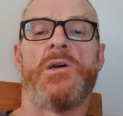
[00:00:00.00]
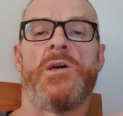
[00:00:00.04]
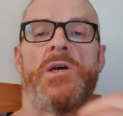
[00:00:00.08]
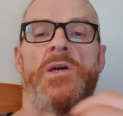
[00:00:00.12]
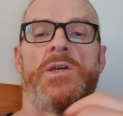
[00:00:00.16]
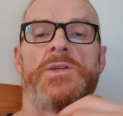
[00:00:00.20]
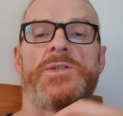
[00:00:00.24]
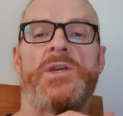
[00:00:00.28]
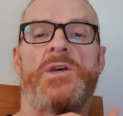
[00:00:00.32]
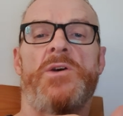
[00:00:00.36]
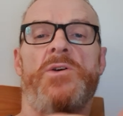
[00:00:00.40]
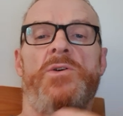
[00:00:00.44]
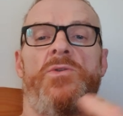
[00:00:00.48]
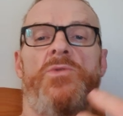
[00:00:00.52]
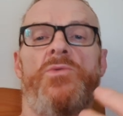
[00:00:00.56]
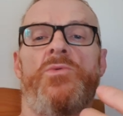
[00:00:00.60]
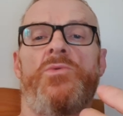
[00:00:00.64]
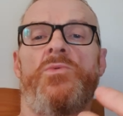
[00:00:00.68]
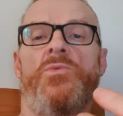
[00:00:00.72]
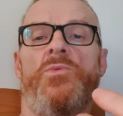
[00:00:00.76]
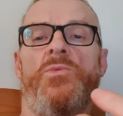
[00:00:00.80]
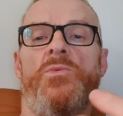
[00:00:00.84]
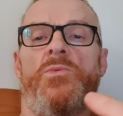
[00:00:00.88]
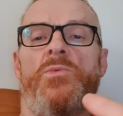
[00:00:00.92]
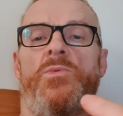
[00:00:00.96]
So
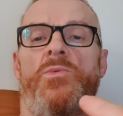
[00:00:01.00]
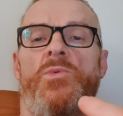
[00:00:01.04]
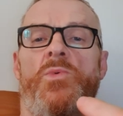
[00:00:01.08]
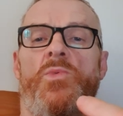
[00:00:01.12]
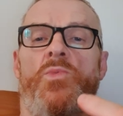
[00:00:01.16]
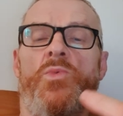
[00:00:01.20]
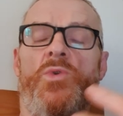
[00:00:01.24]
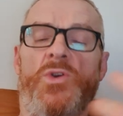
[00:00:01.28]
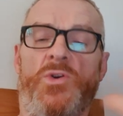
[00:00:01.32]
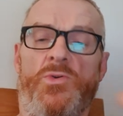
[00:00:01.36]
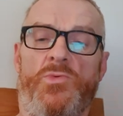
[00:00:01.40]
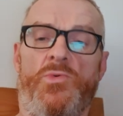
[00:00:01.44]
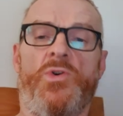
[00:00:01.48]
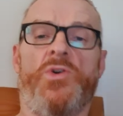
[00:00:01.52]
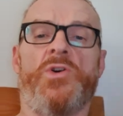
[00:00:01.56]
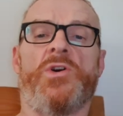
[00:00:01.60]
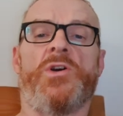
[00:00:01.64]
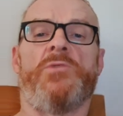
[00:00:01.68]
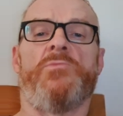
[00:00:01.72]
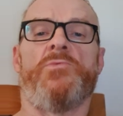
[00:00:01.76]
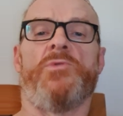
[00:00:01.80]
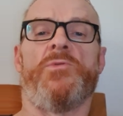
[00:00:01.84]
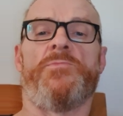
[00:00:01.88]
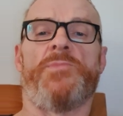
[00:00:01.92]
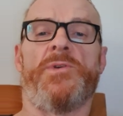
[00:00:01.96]
when you're
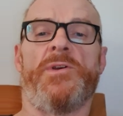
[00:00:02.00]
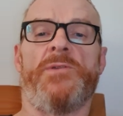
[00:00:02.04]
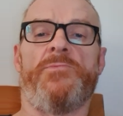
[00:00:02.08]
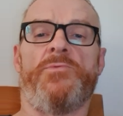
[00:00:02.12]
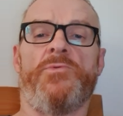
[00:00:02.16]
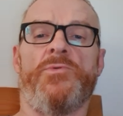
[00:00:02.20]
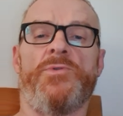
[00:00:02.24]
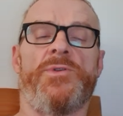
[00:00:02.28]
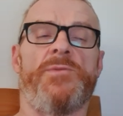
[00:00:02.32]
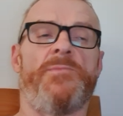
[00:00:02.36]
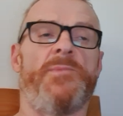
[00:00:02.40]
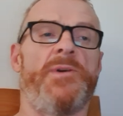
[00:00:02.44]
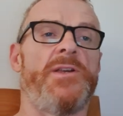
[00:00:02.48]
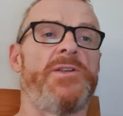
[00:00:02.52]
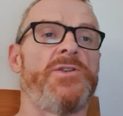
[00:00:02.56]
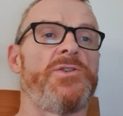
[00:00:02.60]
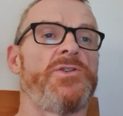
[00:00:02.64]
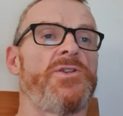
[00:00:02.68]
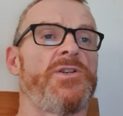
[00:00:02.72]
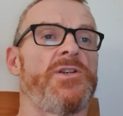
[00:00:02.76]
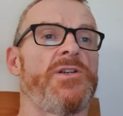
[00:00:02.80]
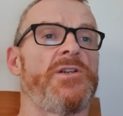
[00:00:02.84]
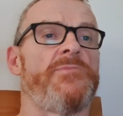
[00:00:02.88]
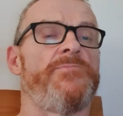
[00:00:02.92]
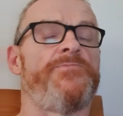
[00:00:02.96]
working with people with
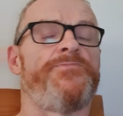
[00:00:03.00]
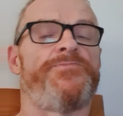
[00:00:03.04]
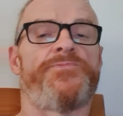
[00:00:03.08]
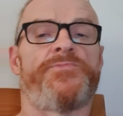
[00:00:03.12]
dementia,